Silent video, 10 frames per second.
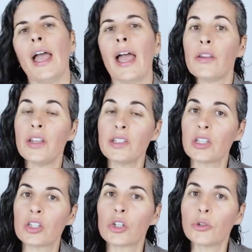And
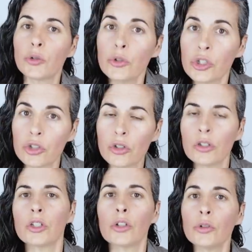this is
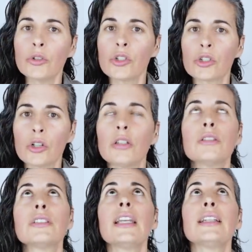crucial,
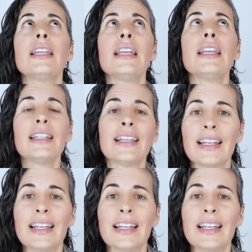crucial, ding, ding.